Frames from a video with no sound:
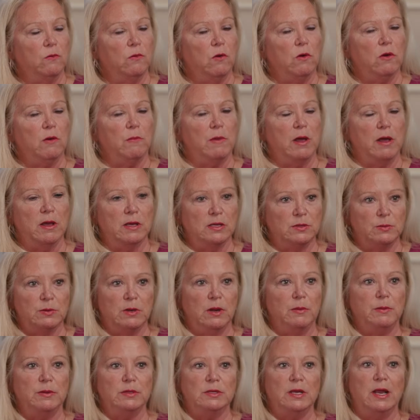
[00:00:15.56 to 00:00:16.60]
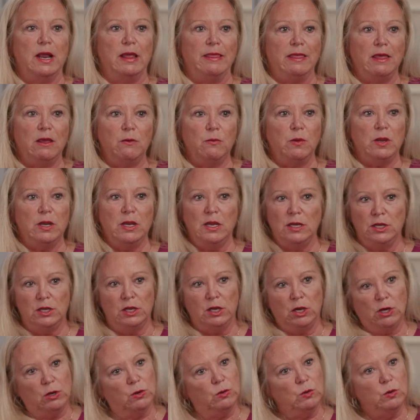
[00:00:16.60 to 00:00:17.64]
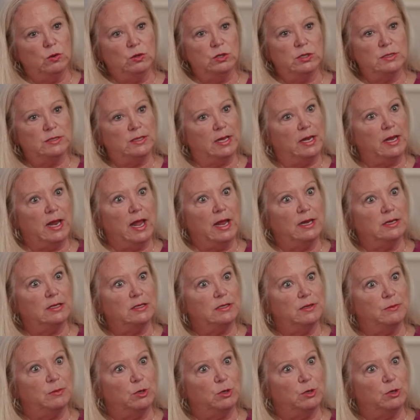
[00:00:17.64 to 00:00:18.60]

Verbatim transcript: woke my husband up and said, I think we need to go to St. Agnes